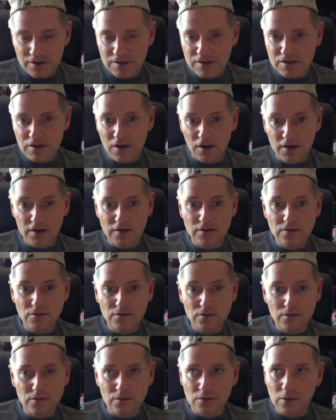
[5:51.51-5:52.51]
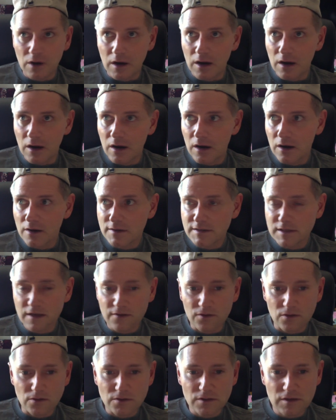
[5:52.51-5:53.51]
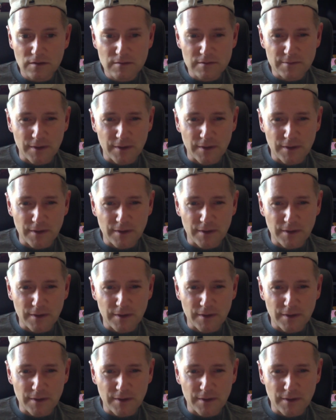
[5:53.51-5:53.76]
He's talking to several teams,